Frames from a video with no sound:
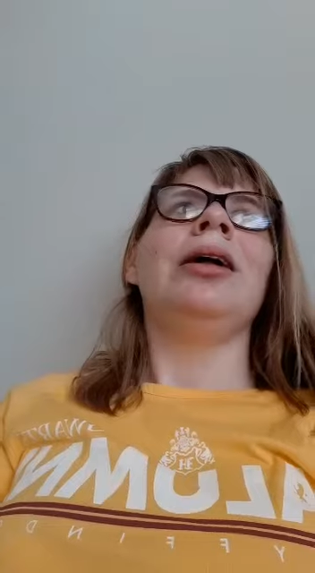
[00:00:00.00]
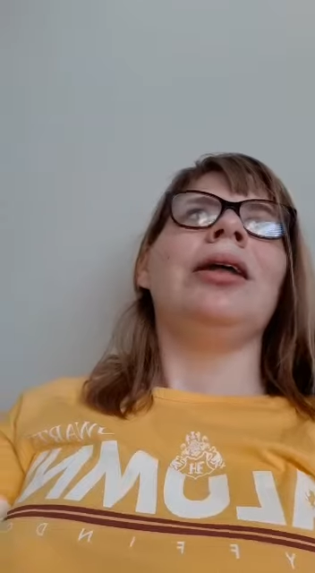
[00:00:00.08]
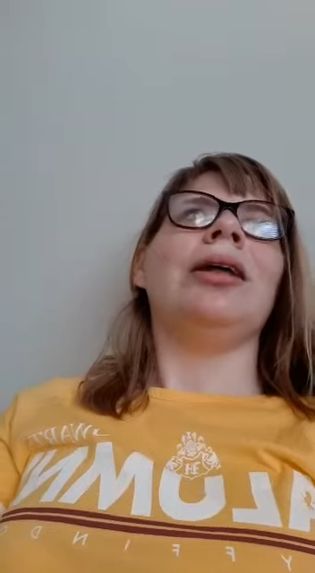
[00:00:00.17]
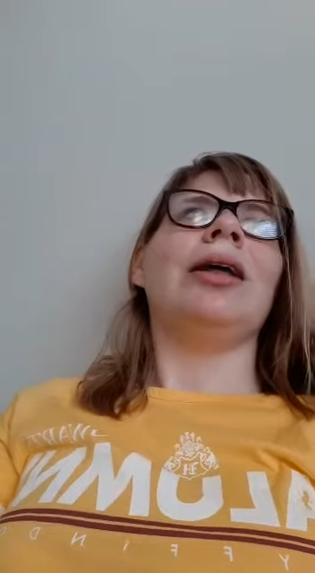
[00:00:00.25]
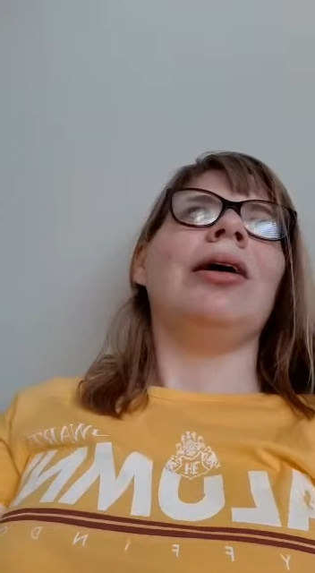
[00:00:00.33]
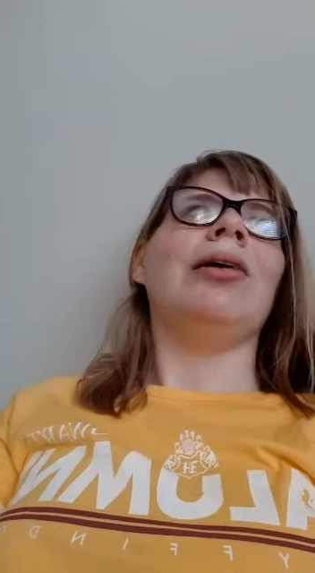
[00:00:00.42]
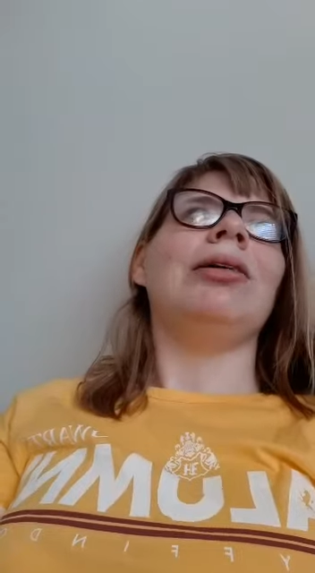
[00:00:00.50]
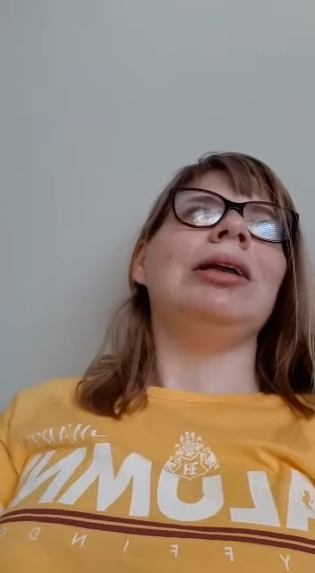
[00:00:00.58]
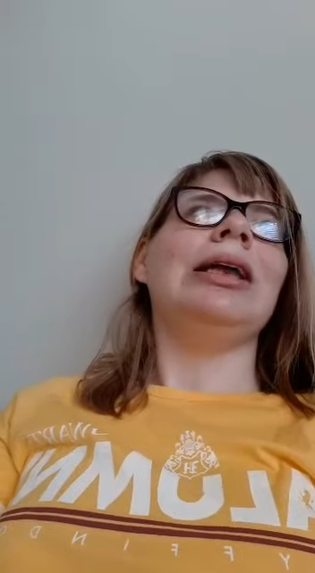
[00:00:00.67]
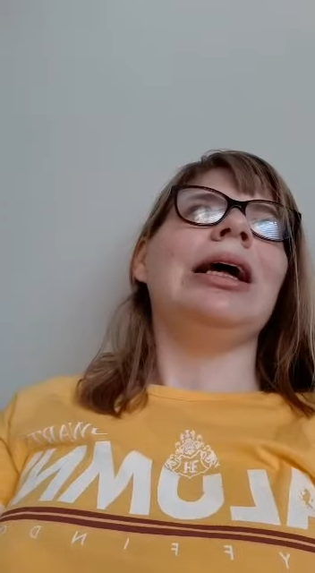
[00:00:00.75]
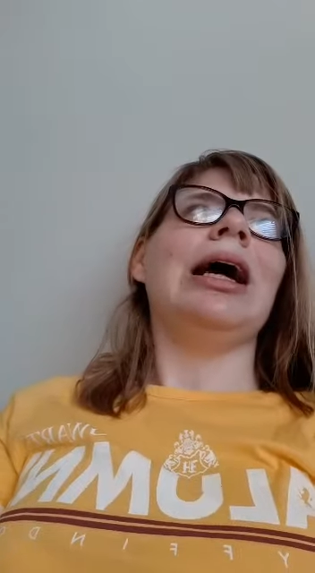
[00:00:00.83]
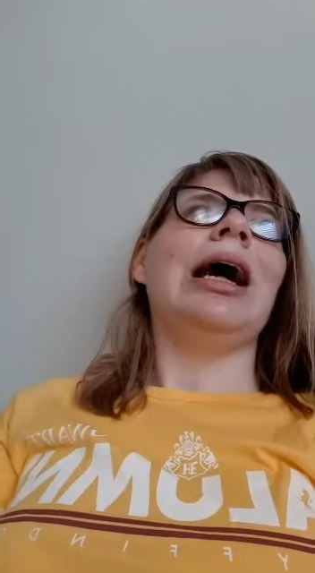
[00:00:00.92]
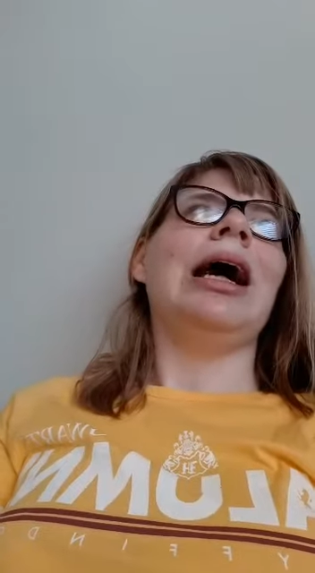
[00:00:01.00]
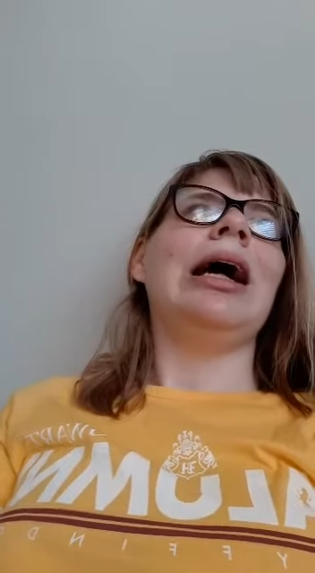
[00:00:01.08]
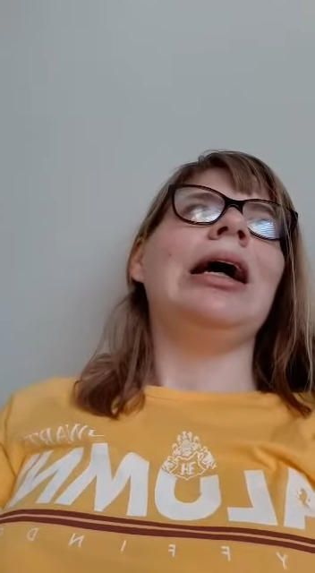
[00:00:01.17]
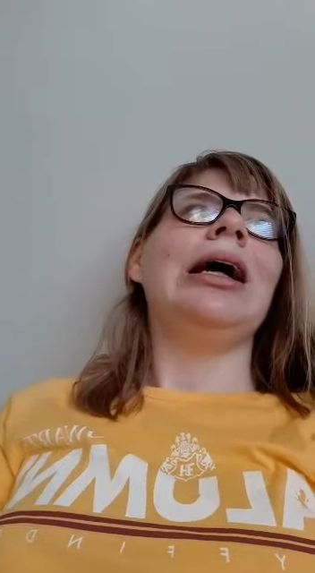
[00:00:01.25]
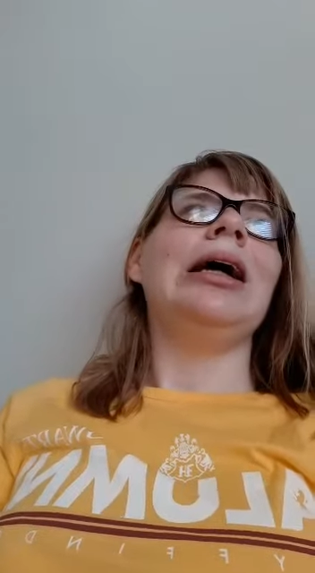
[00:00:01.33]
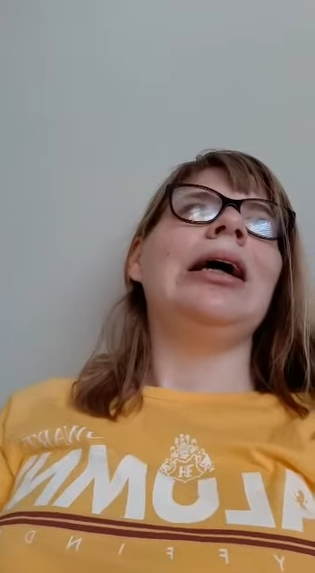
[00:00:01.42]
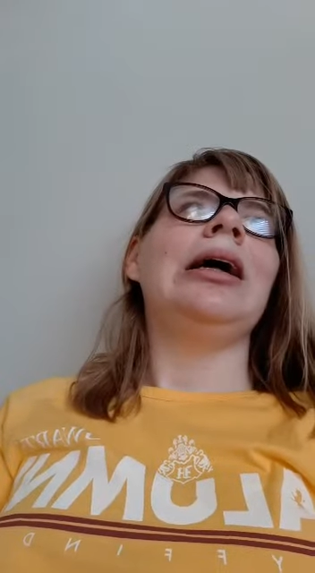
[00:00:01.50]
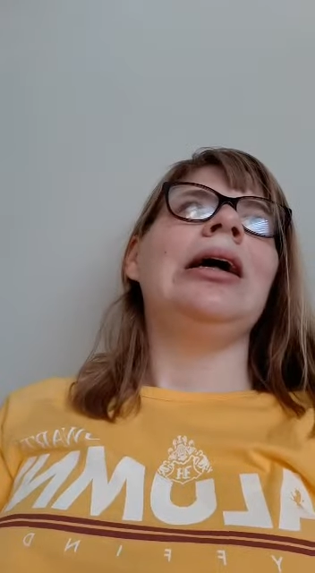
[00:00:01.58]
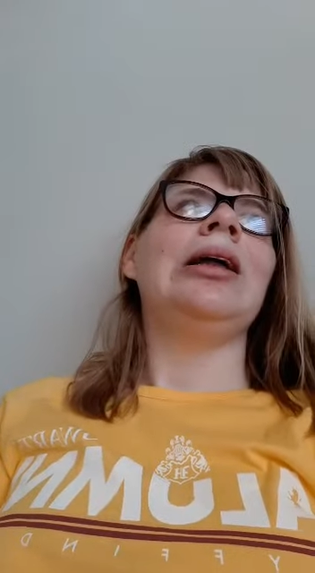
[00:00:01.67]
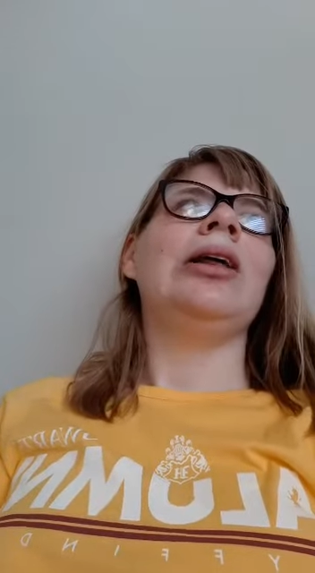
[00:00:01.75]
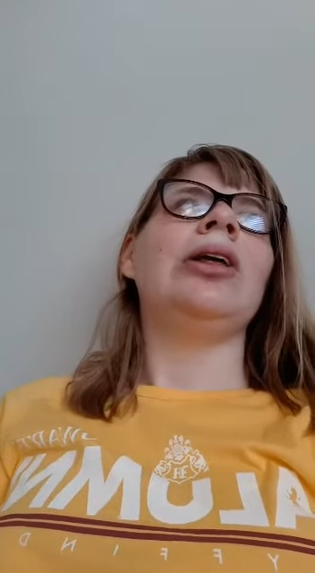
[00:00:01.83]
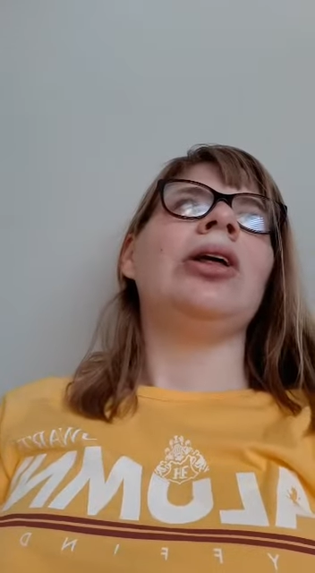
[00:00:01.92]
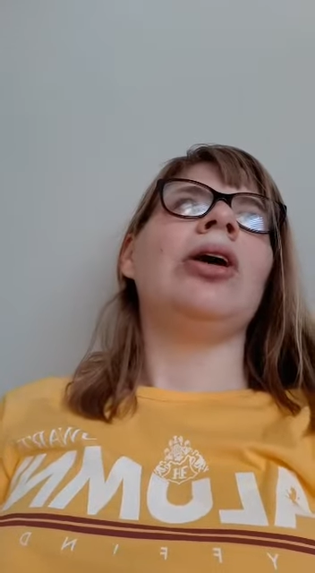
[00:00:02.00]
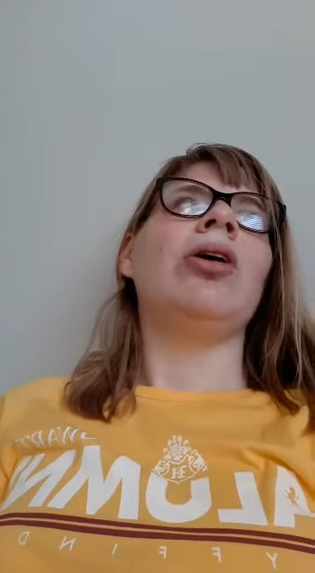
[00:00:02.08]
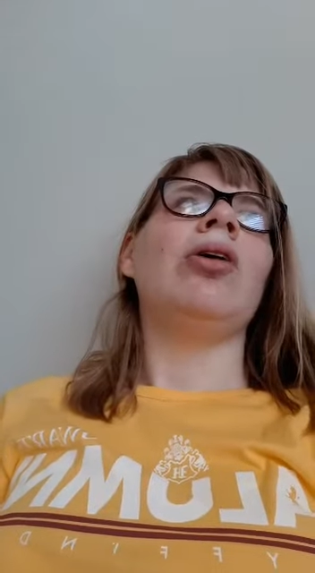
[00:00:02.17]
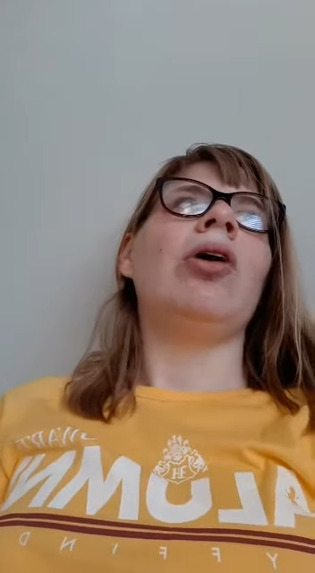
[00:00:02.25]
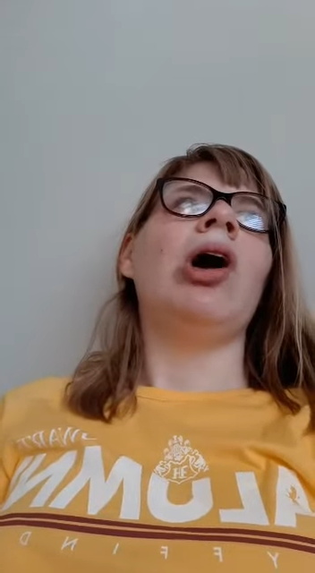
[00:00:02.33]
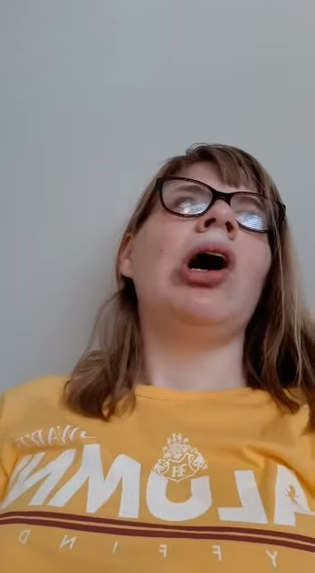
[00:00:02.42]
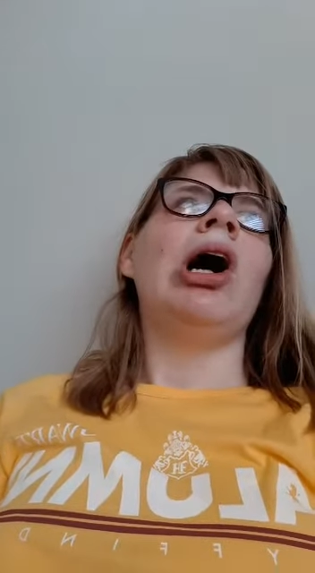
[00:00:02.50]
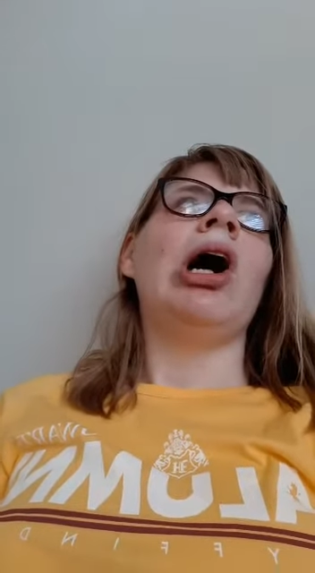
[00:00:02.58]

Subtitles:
so, yeah, so,